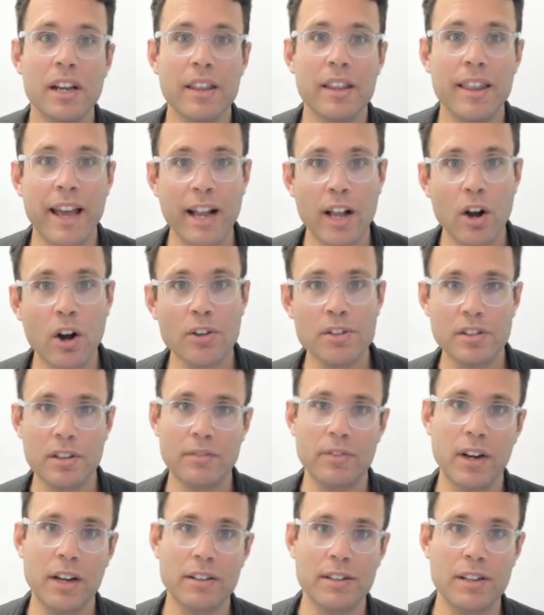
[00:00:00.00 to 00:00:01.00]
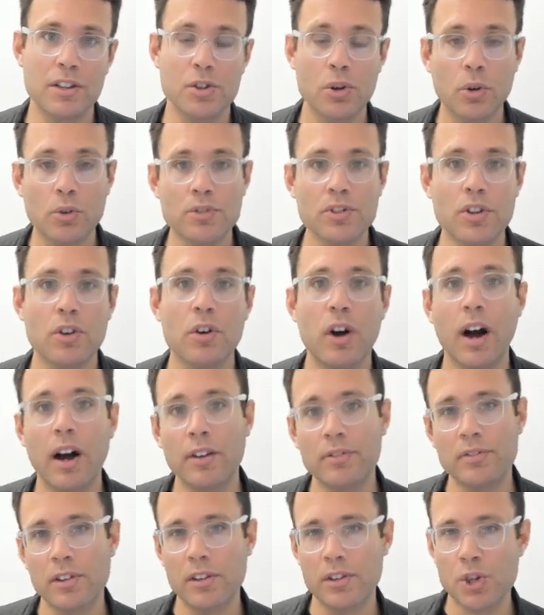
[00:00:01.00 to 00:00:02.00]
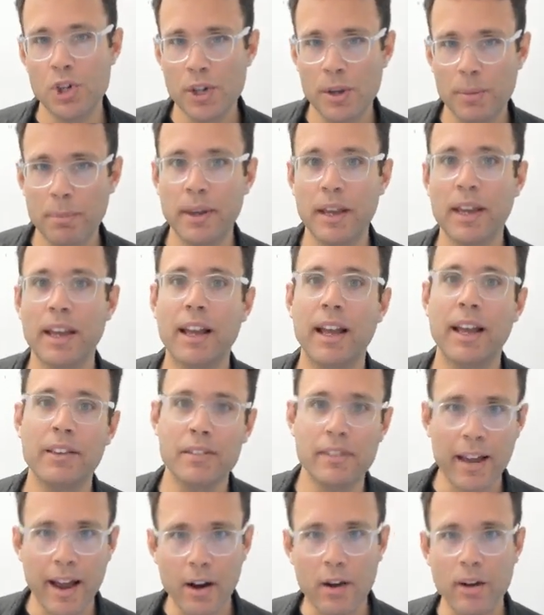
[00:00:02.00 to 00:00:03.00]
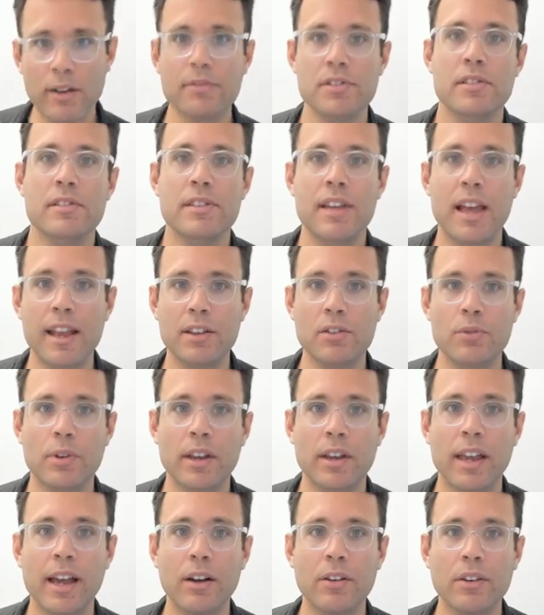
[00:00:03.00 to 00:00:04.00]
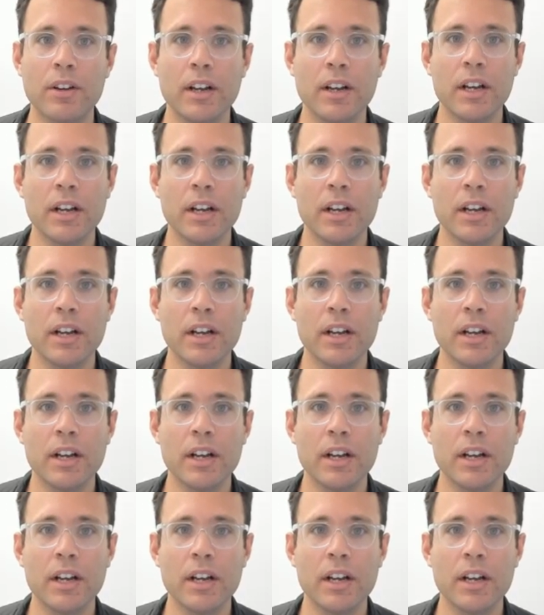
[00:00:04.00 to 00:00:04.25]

their cost advantage also after shipping and tariffs take into account.